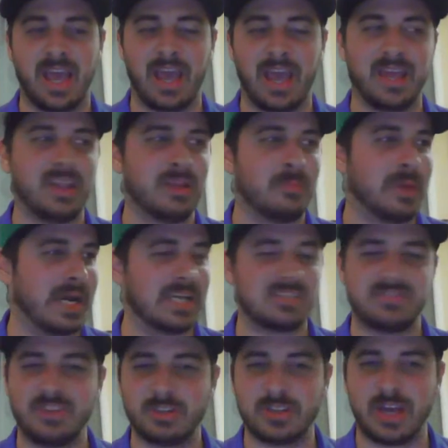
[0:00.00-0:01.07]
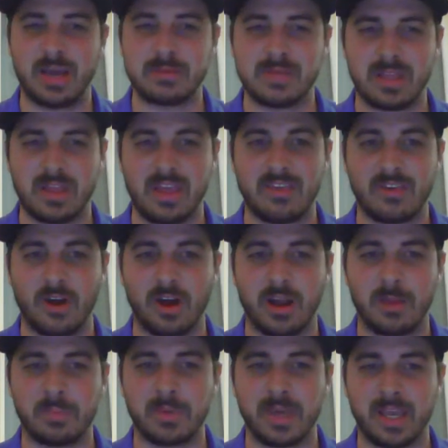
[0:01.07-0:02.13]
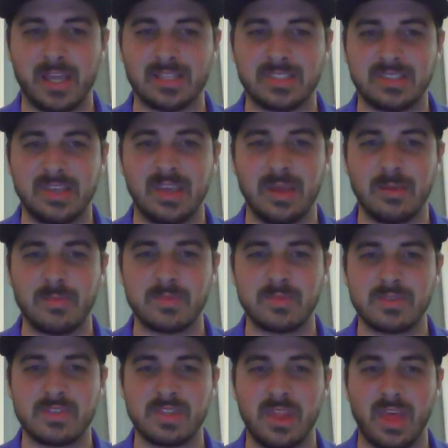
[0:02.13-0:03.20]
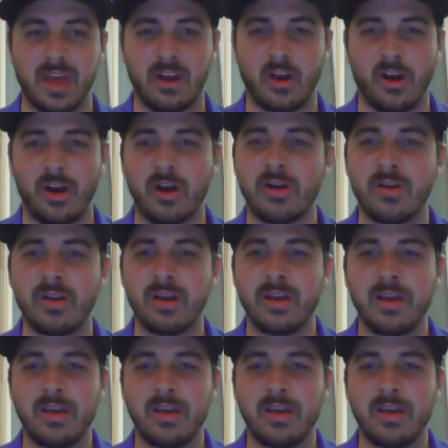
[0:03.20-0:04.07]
And the past few times they've gone up against teams that are